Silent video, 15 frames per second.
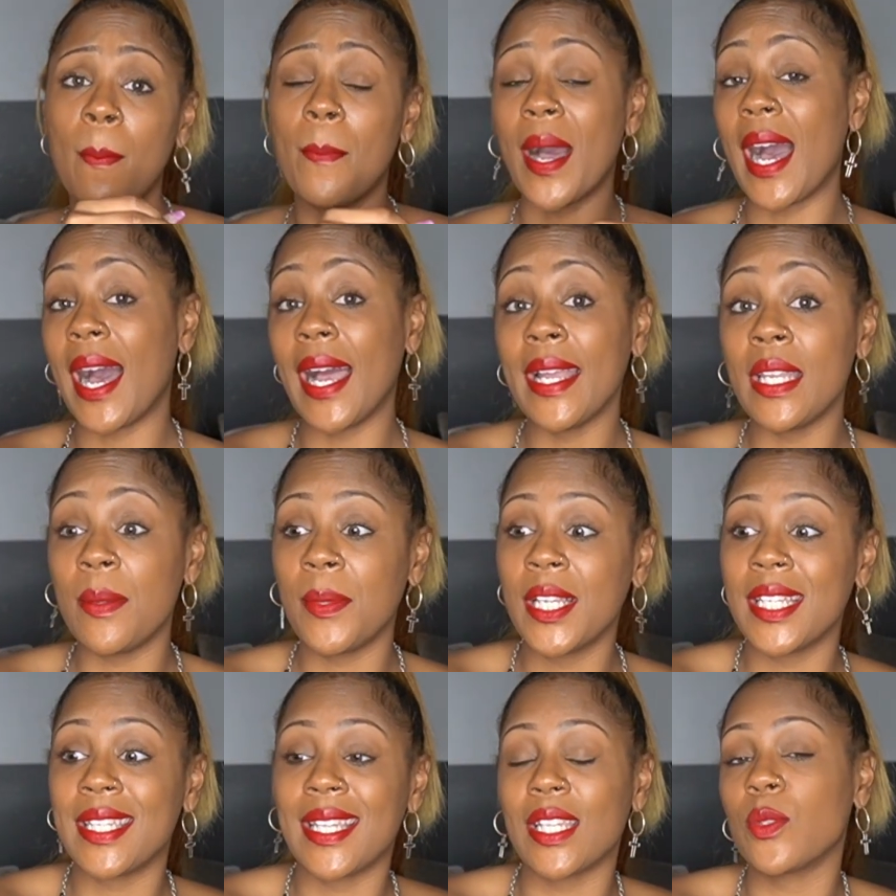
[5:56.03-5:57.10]
behind it,
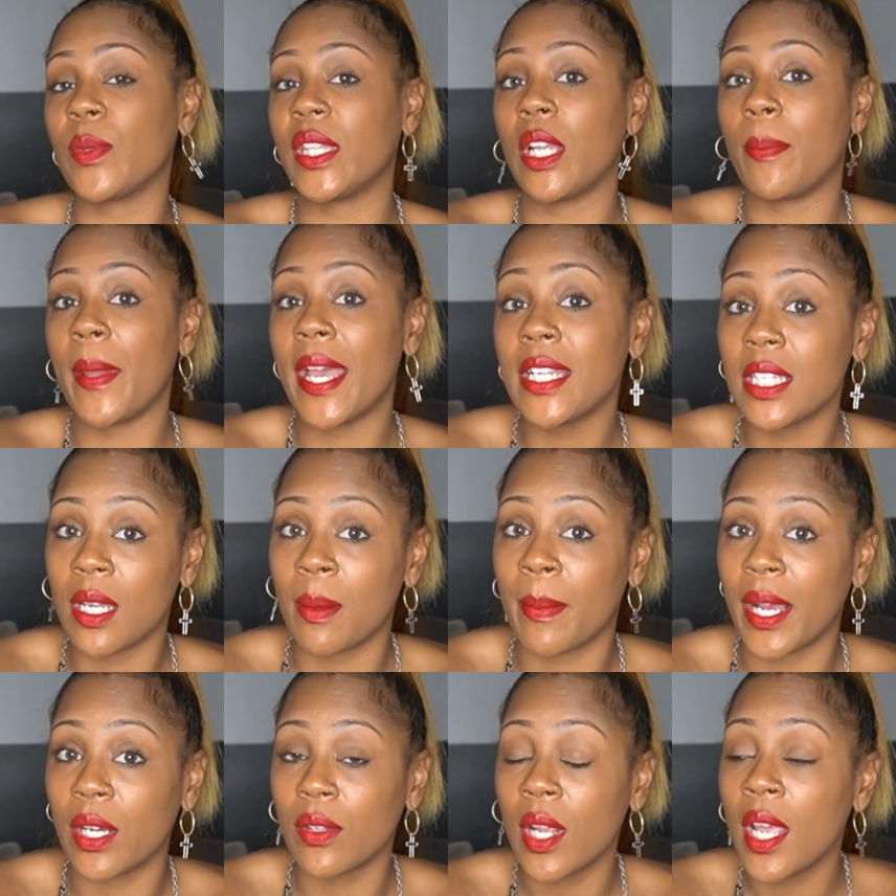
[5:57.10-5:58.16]
because that's what they're passionate
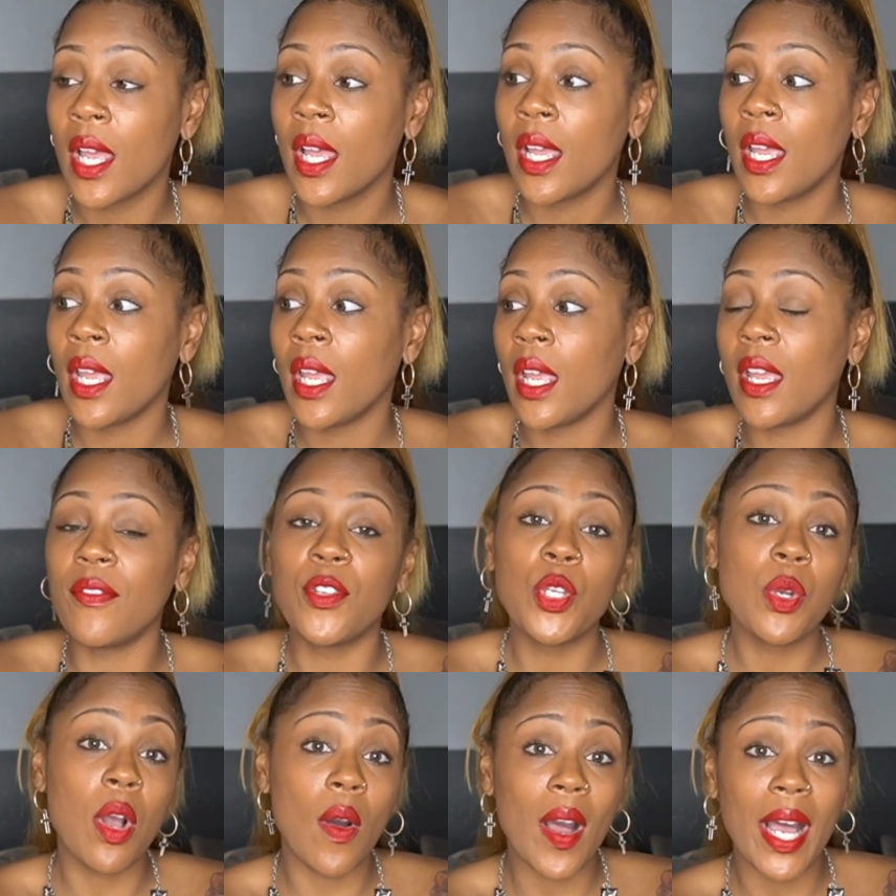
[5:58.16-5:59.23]
about. If
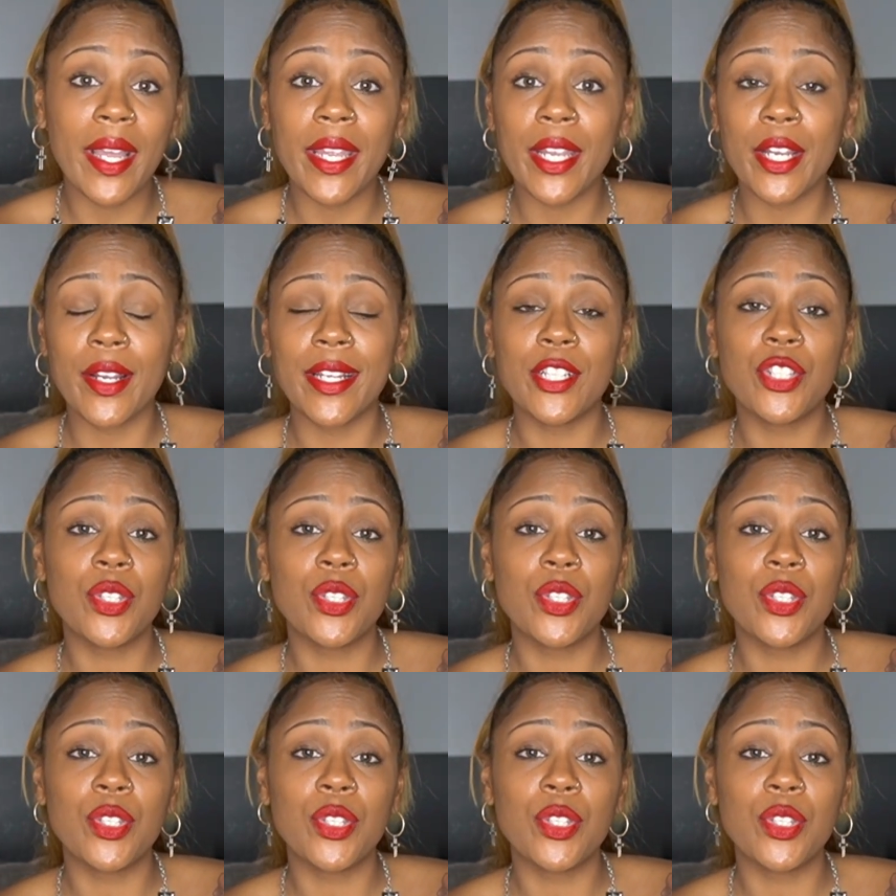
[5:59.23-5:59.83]
you go out here and